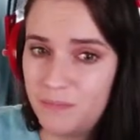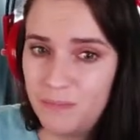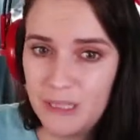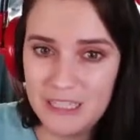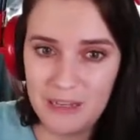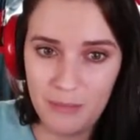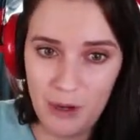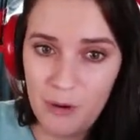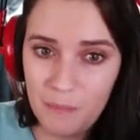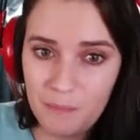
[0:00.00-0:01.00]
Please come
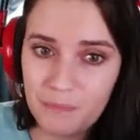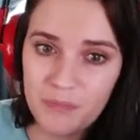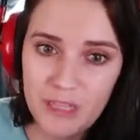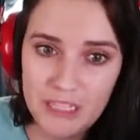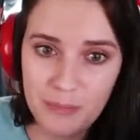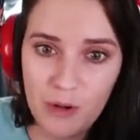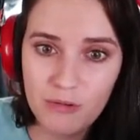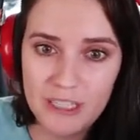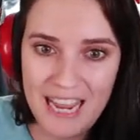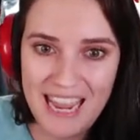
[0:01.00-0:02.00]
home. These
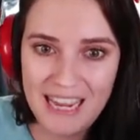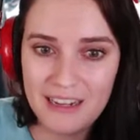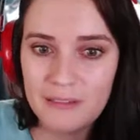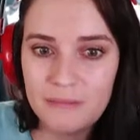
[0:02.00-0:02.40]
bones ache.